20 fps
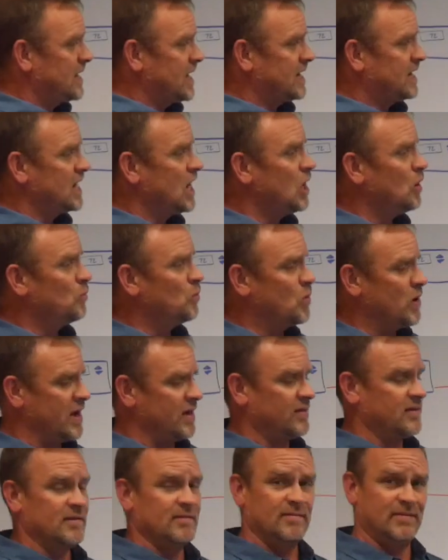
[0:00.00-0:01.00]
they come
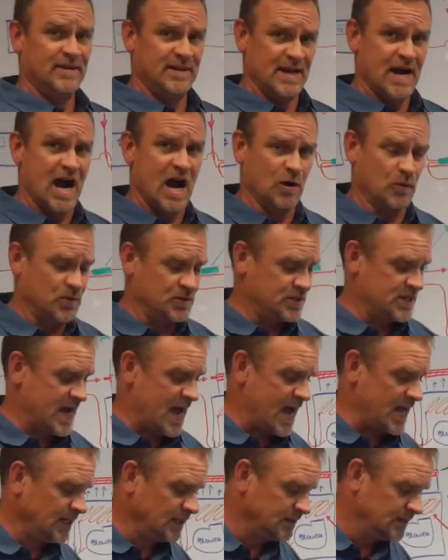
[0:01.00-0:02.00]
with the
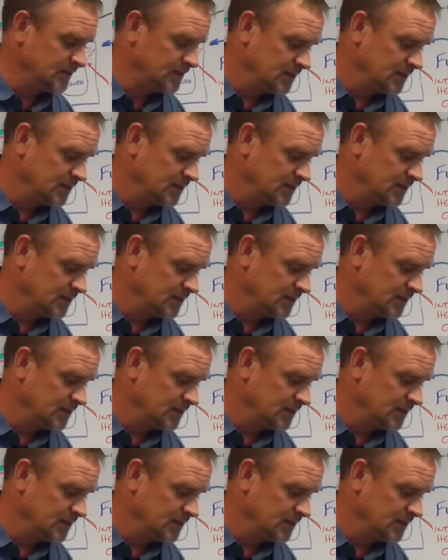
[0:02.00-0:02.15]
Aquastat.